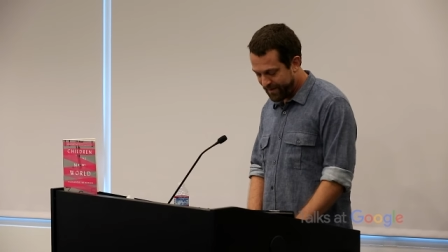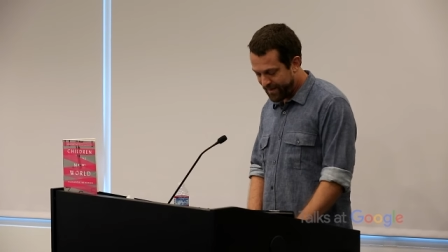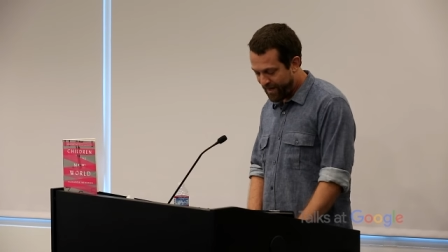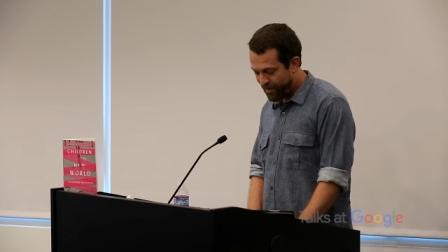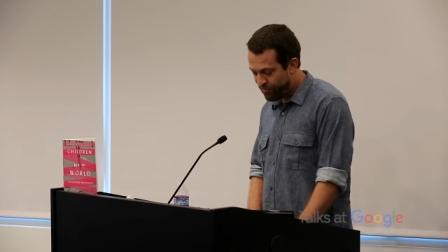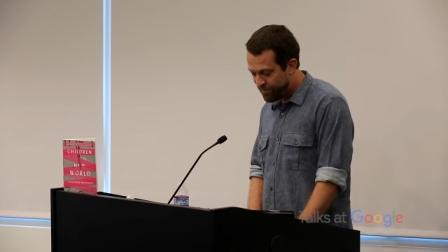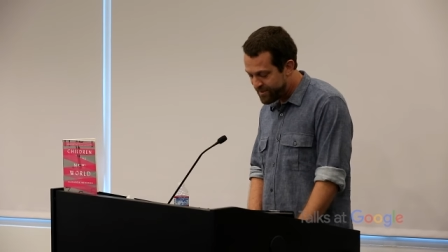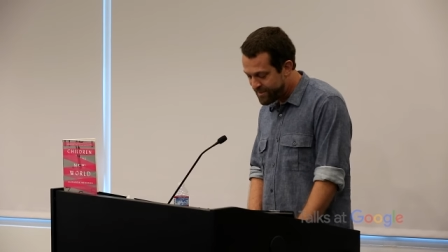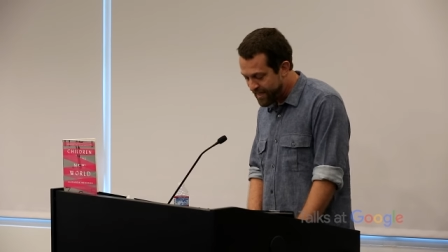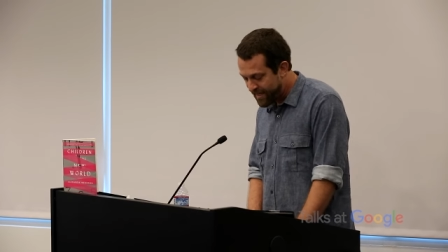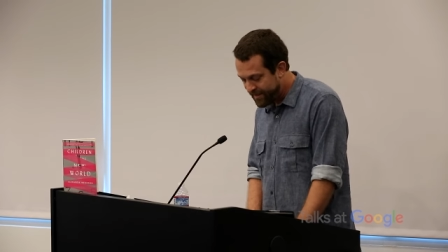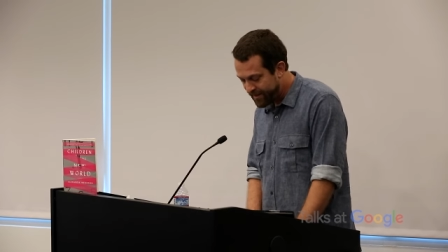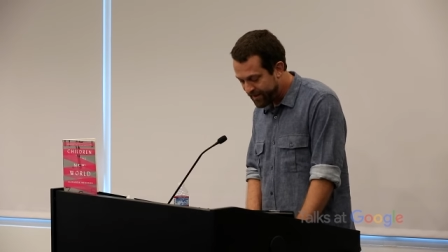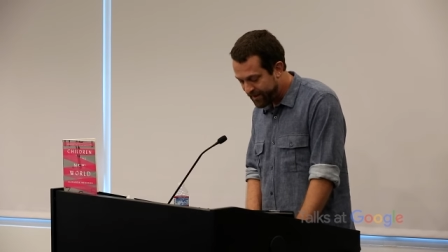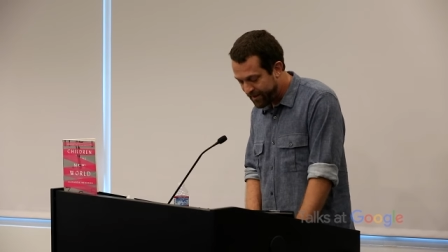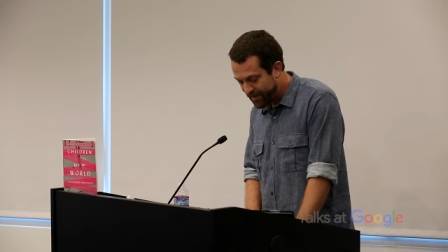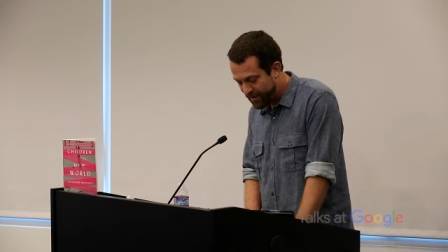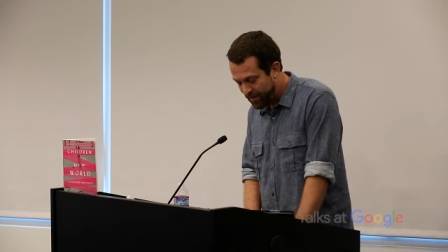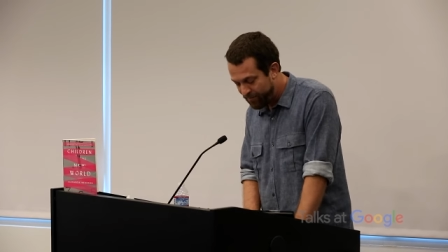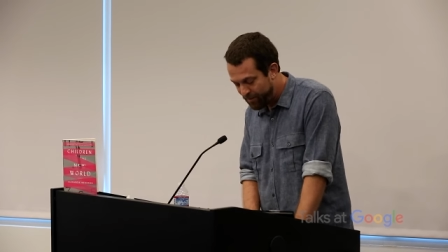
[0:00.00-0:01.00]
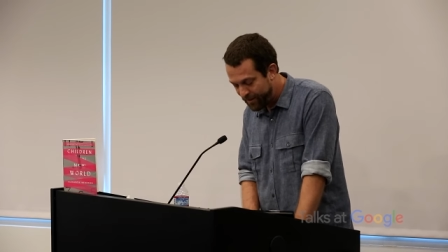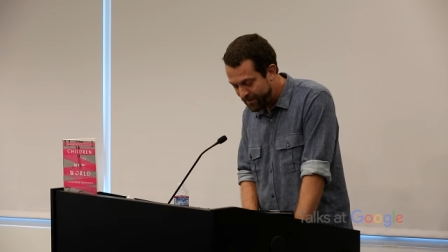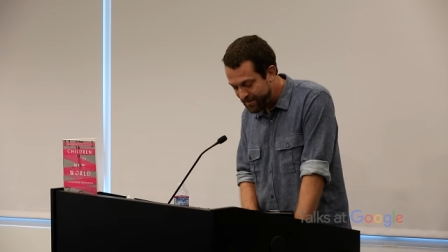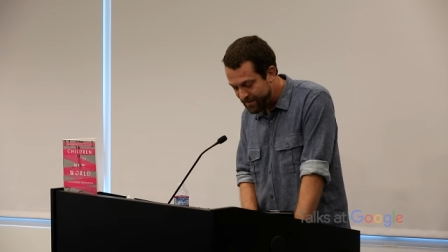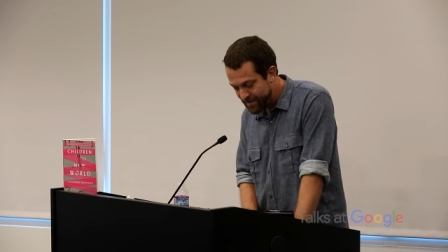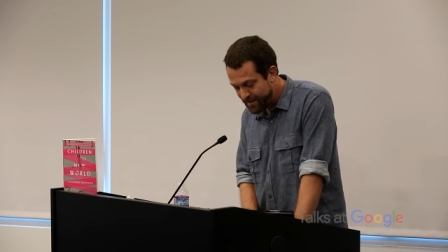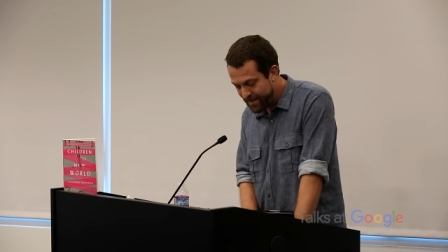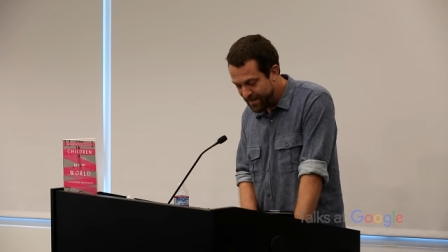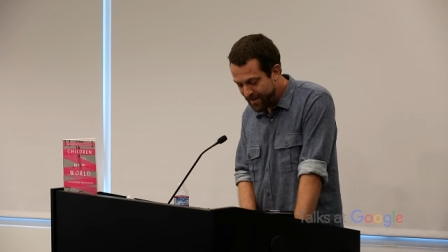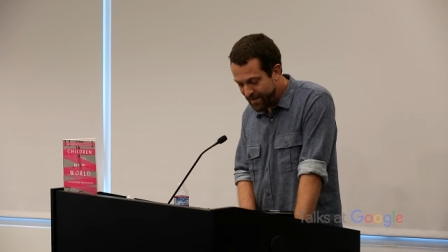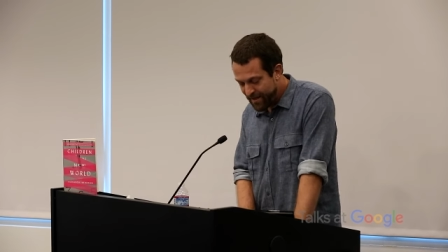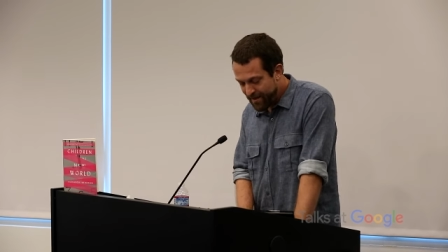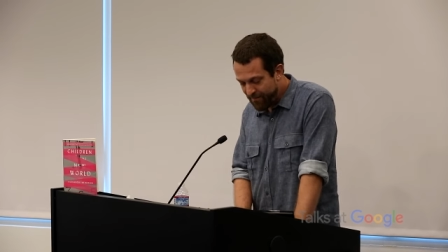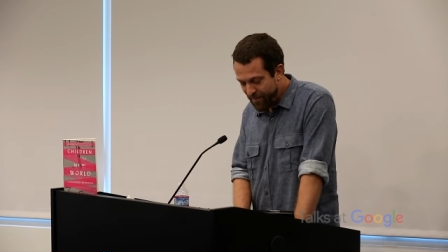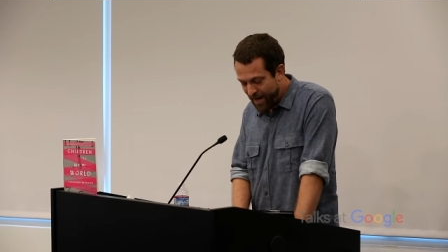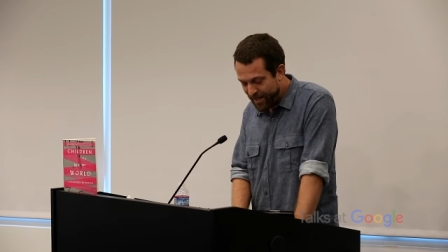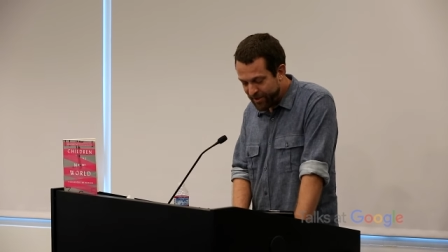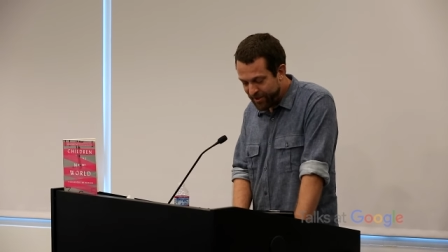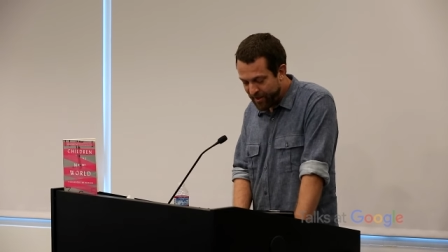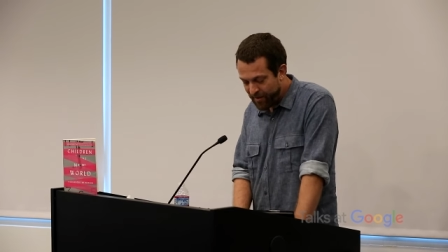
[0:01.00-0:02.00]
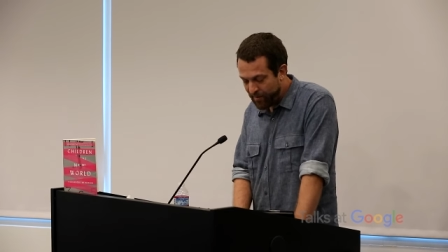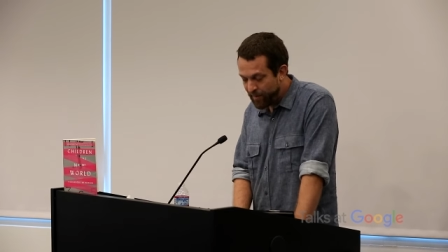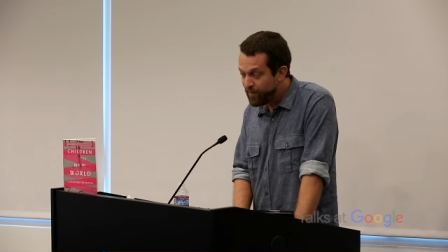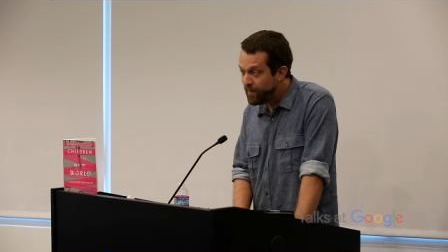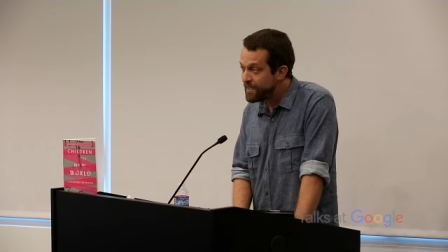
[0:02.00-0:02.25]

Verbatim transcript: I resented the couples imagining them to